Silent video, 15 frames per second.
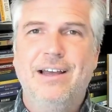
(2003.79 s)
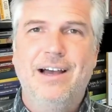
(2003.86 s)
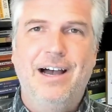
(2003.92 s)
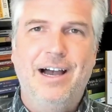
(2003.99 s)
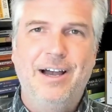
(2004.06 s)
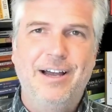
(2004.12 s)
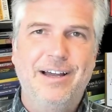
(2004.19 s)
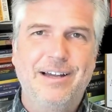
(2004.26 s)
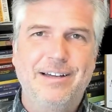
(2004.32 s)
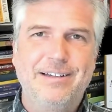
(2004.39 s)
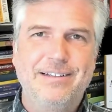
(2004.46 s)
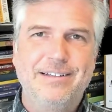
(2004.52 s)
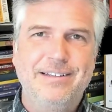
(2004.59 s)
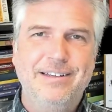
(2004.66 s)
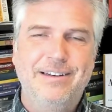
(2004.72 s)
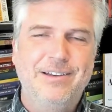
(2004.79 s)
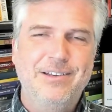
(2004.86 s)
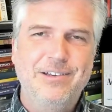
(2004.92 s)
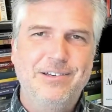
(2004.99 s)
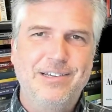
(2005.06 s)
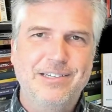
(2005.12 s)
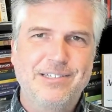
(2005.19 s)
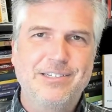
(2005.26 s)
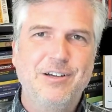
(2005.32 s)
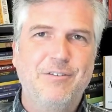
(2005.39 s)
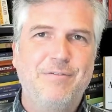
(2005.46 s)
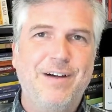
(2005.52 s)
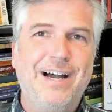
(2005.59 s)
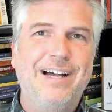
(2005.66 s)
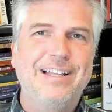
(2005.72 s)
I, you know, you could still
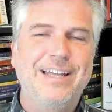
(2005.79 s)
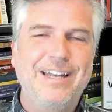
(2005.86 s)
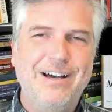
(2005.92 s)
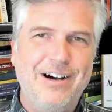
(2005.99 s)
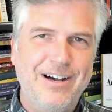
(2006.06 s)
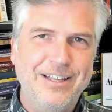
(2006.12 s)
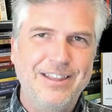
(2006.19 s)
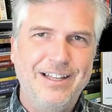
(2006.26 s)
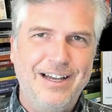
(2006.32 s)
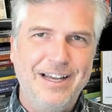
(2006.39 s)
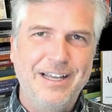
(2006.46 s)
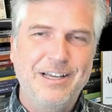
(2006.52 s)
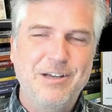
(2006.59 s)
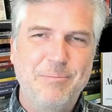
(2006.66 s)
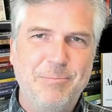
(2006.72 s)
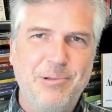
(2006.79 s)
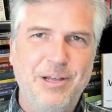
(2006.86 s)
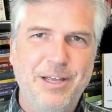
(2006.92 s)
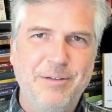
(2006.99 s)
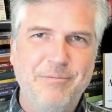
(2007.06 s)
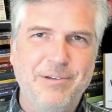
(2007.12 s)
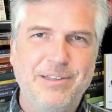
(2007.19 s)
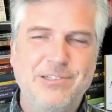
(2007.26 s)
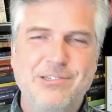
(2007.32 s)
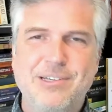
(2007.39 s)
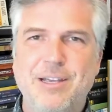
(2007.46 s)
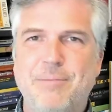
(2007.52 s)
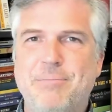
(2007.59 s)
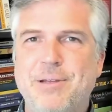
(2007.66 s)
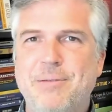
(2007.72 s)
file an online complaint with
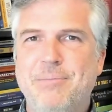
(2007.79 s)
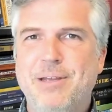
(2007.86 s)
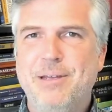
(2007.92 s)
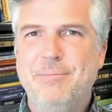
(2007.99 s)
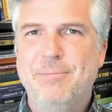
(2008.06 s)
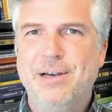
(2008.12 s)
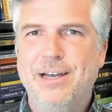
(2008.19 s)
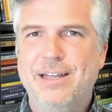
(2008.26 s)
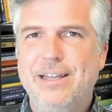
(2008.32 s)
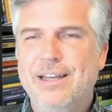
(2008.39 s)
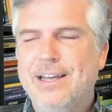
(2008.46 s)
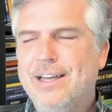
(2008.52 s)
CFPB, but